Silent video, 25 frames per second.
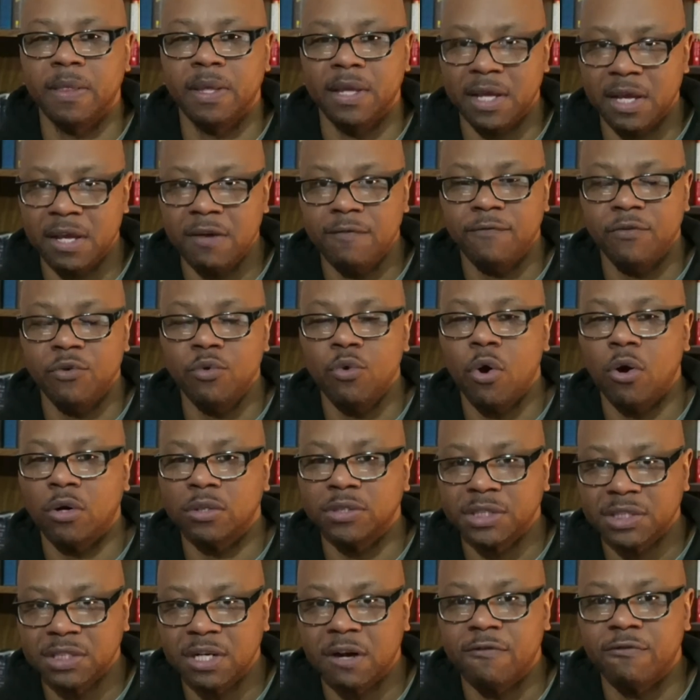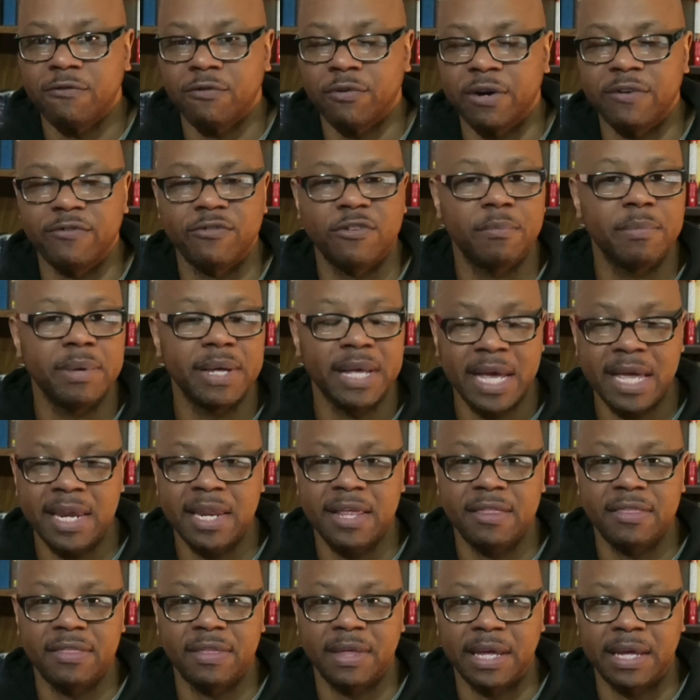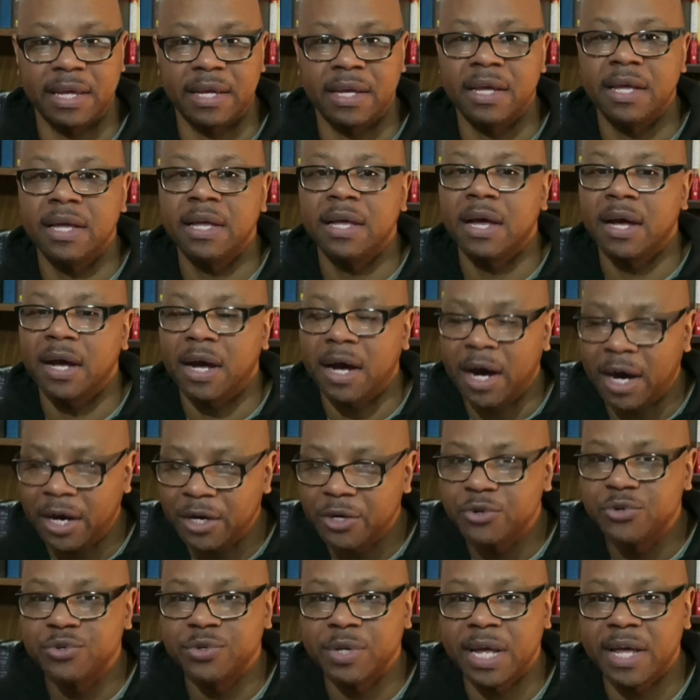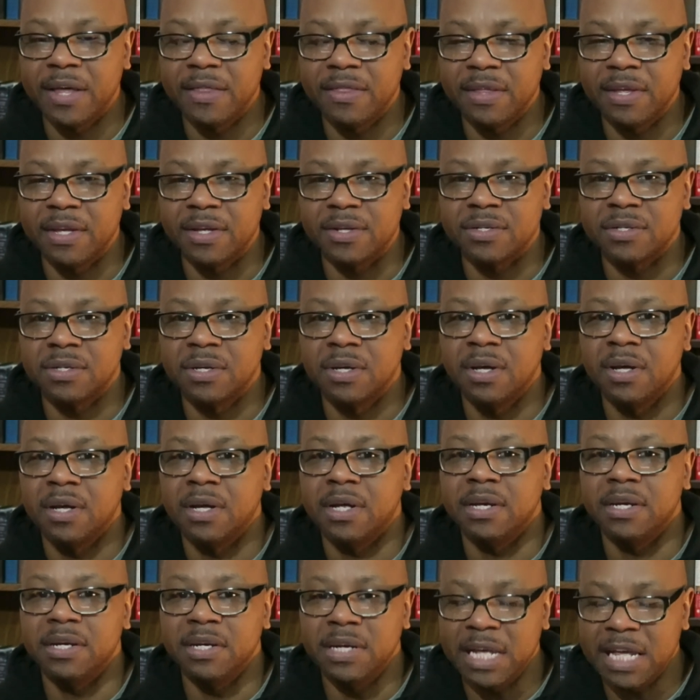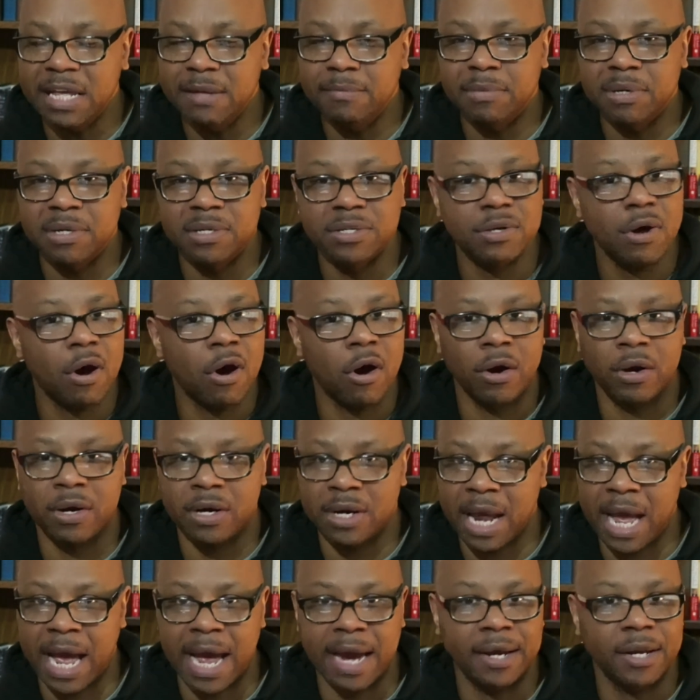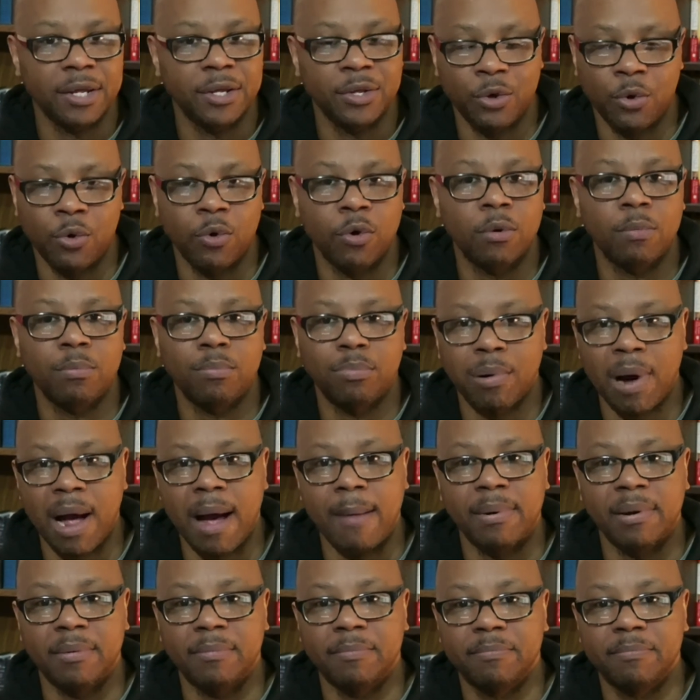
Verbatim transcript: If you are suffering from anything, understand this demons are not your problem.